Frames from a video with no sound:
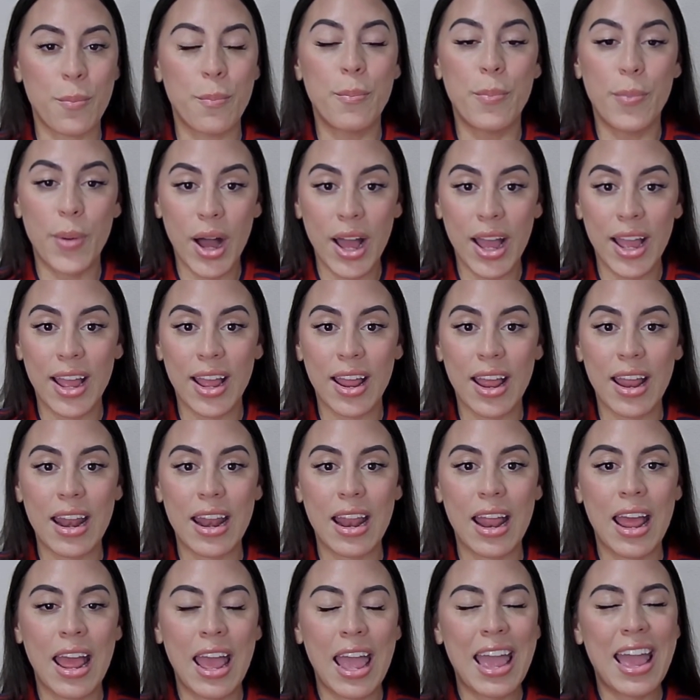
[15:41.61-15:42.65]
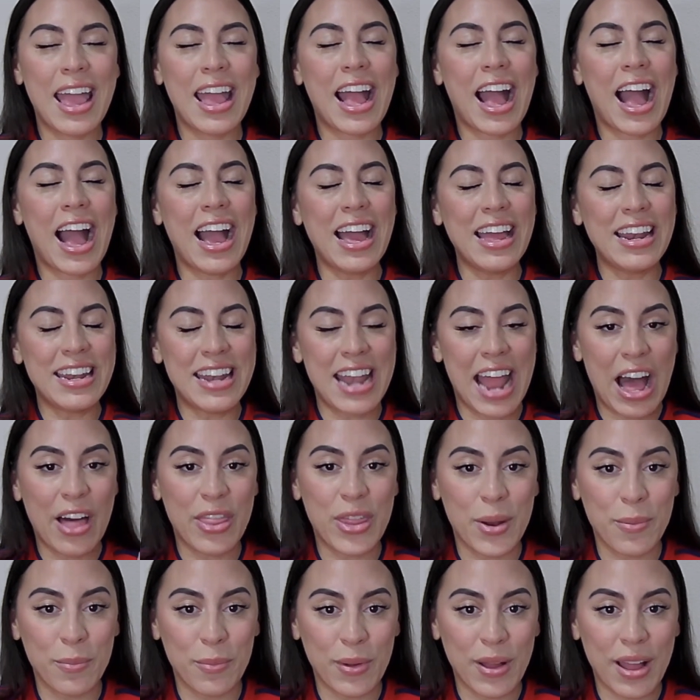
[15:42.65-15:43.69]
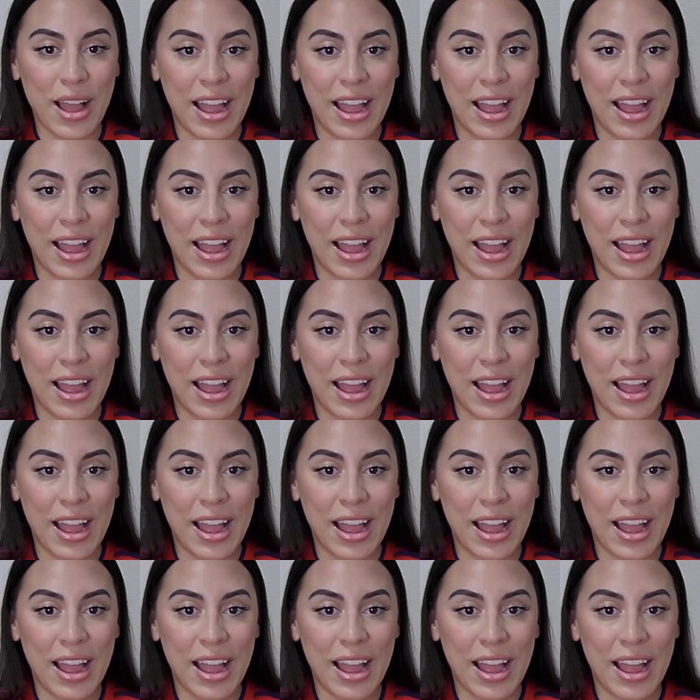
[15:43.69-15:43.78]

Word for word: But now that I'm